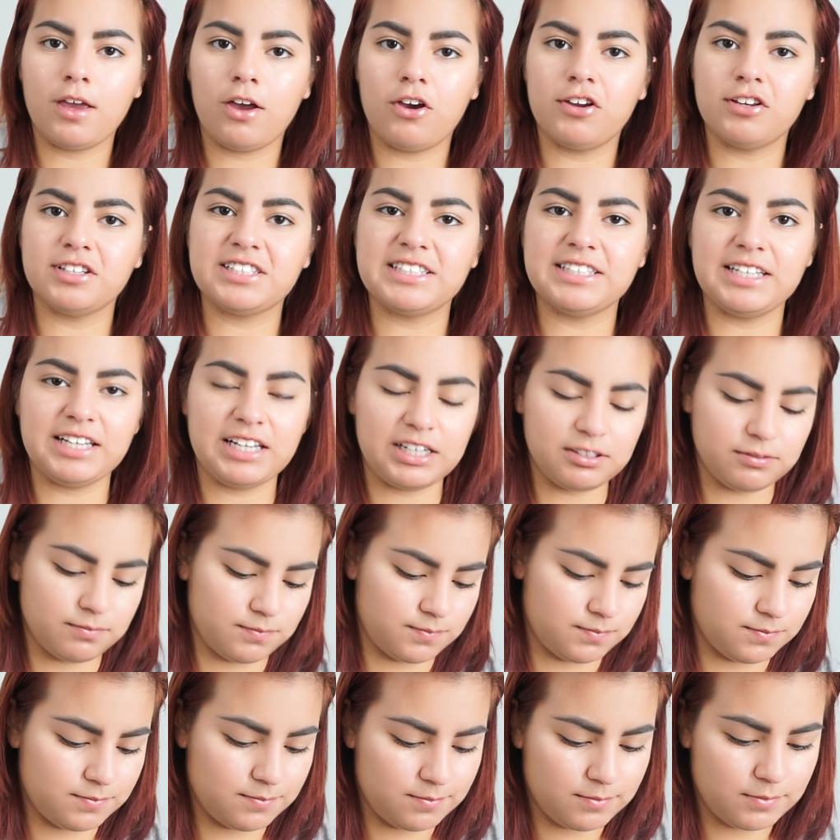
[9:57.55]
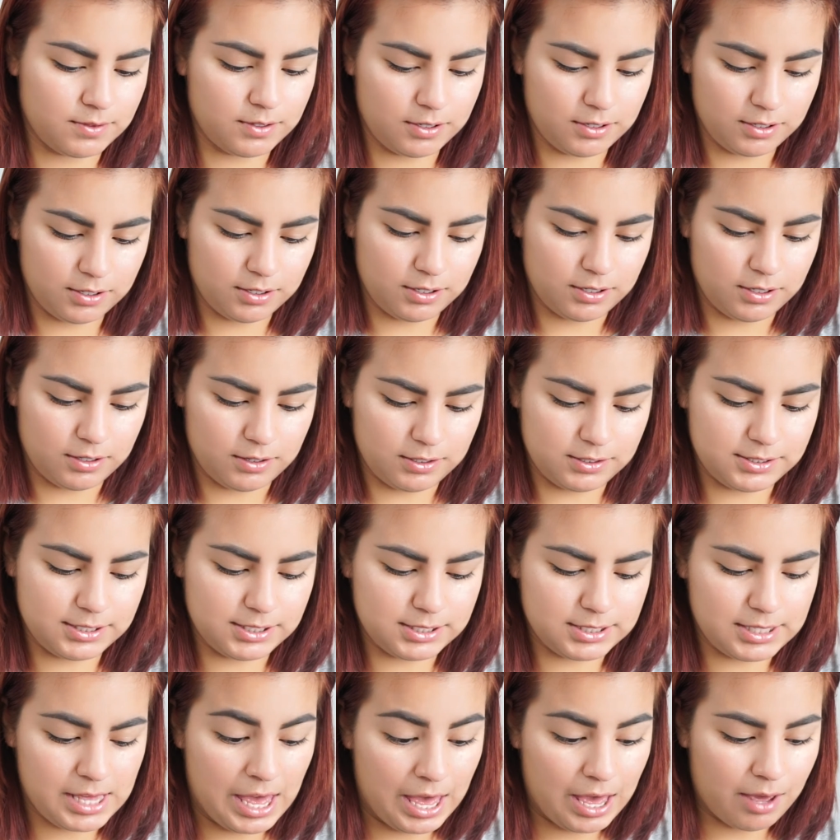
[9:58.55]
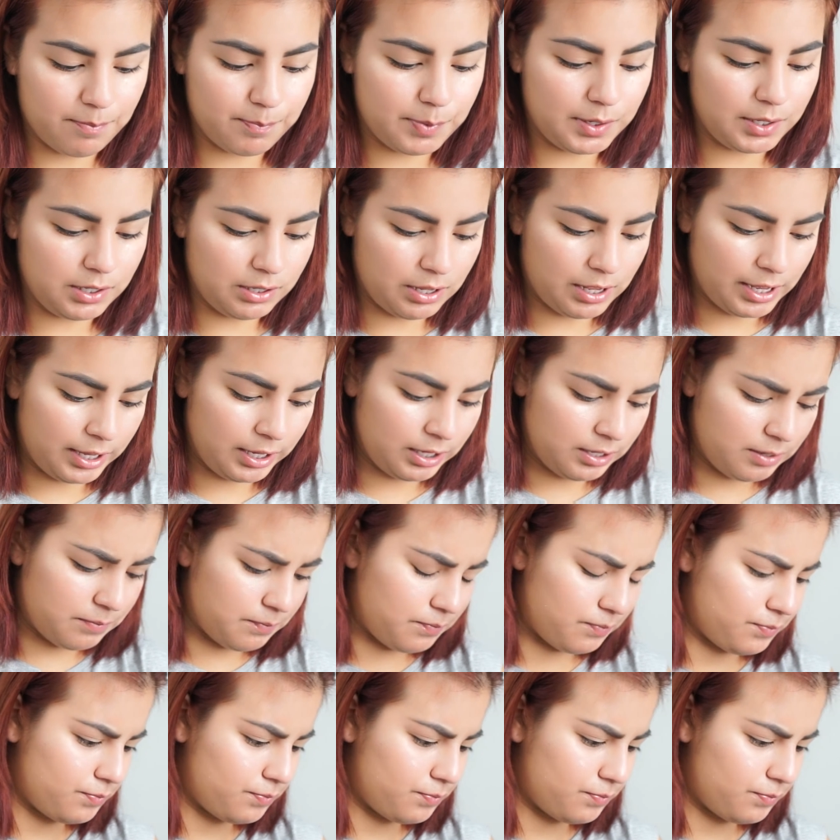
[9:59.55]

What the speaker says: concealer. This is the Happy Light